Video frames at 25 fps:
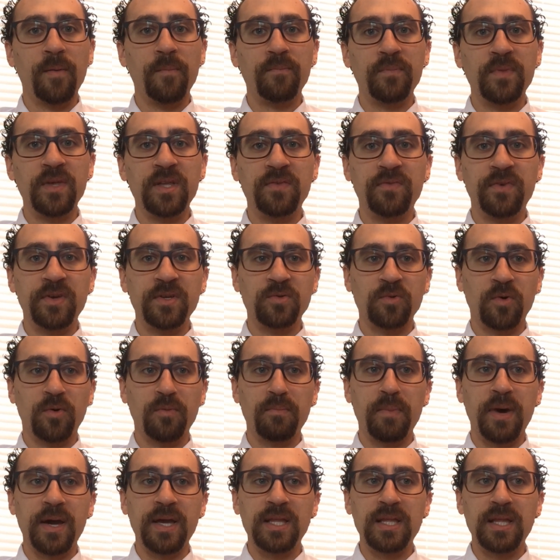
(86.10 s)
individual
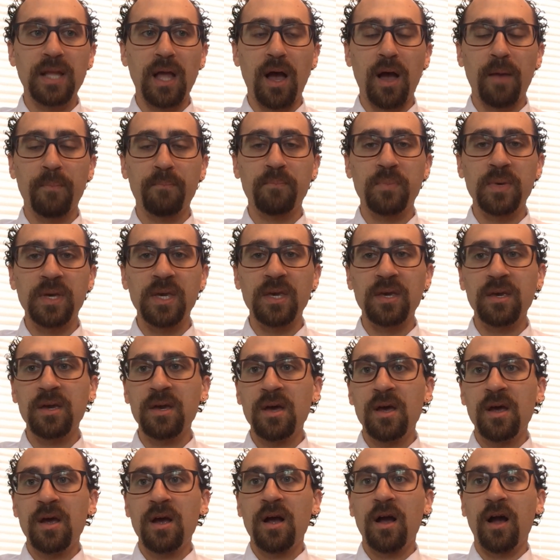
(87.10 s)
might not be
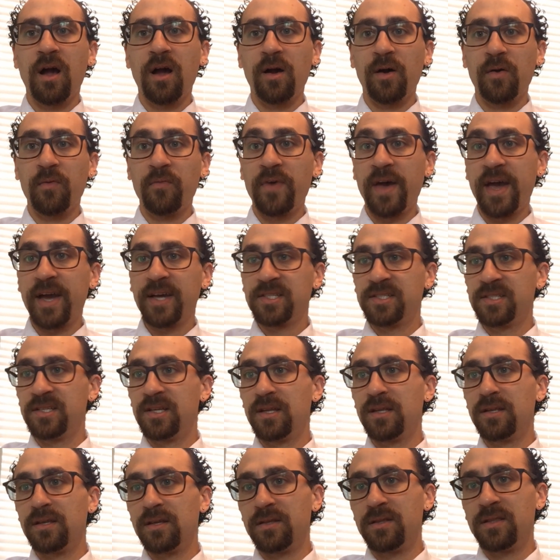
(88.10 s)

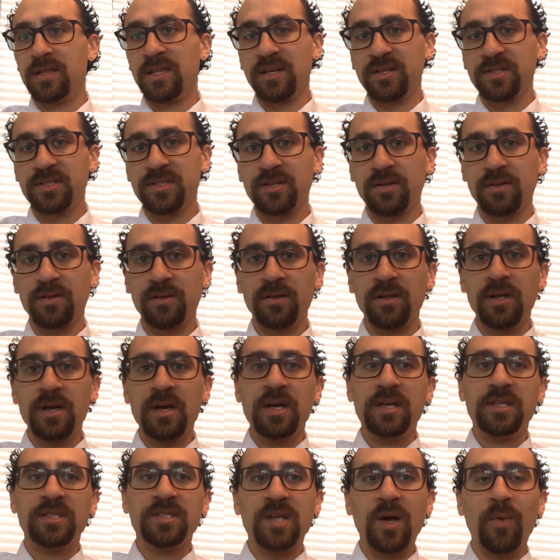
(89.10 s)
vaccinated, they're still
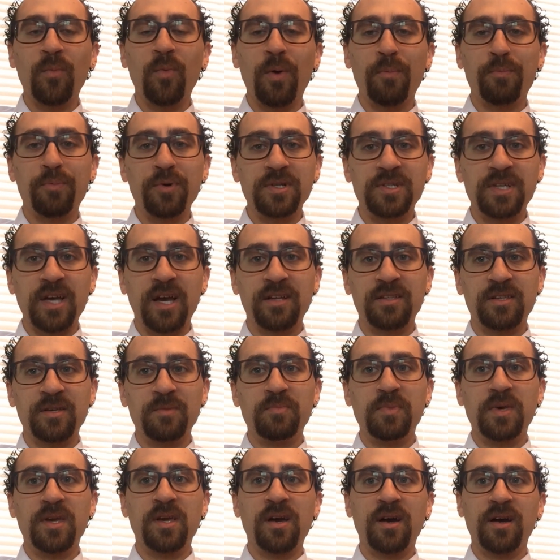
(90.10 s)
somewhat
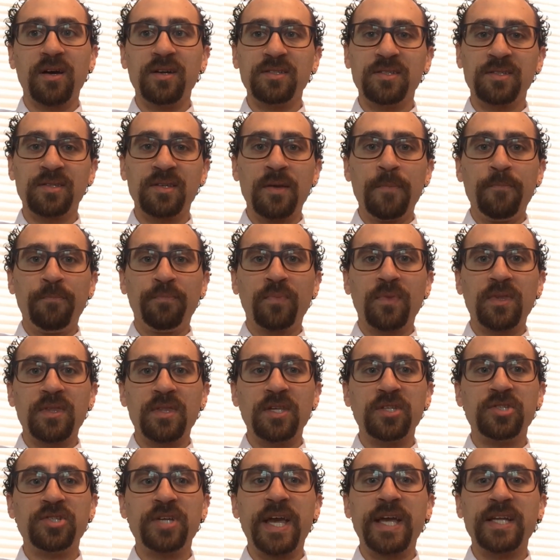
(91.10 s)
protected because
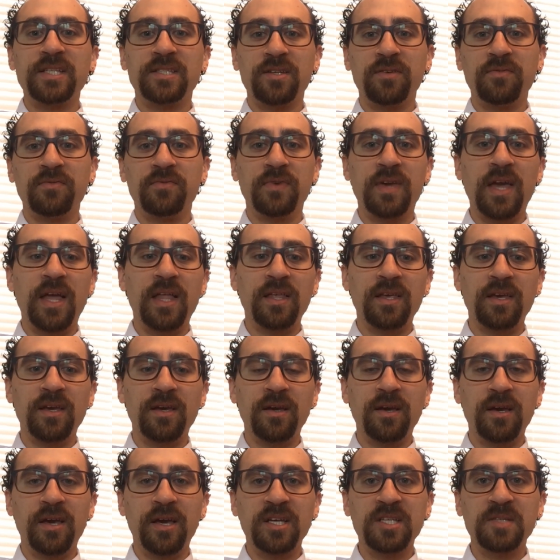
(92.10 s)
the chance of
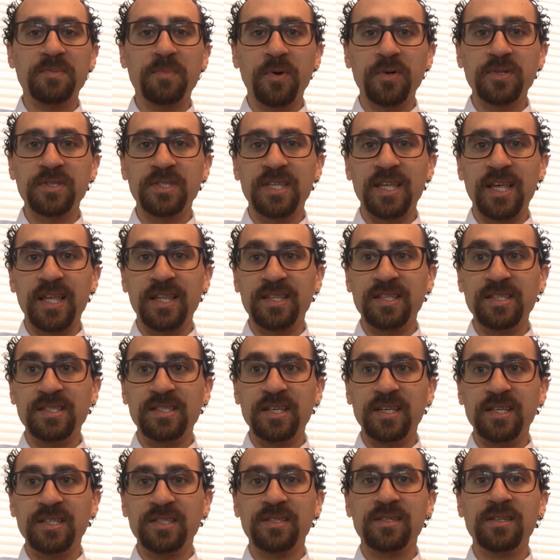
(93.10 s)
getting exposed to that
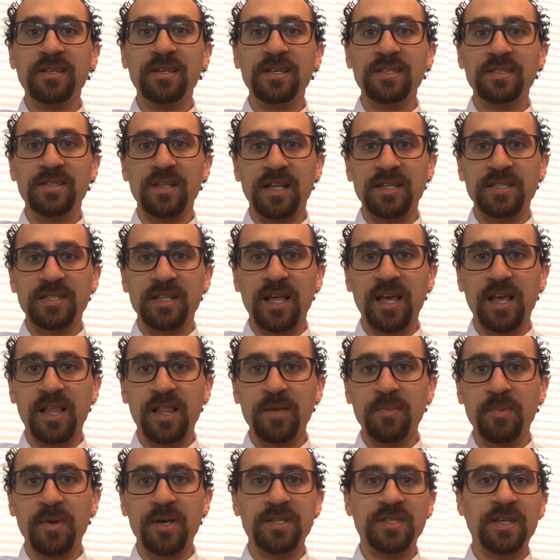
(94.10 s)
disease is less
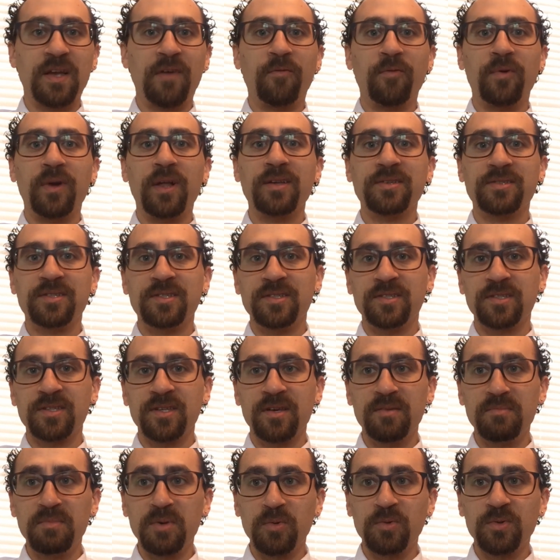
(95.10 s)
likely because everyone else is
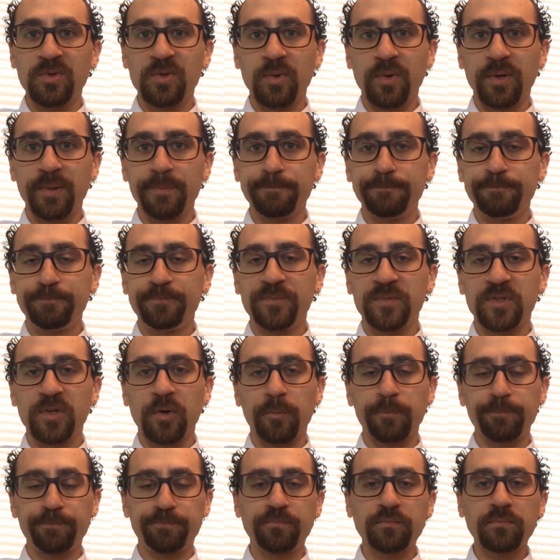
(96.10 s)
immune to it.
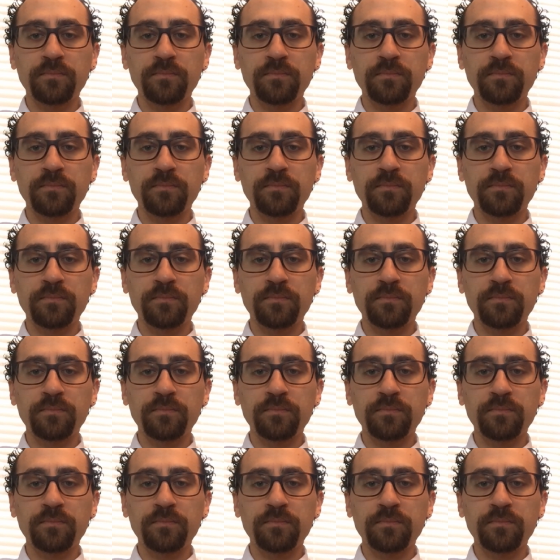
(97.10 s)
So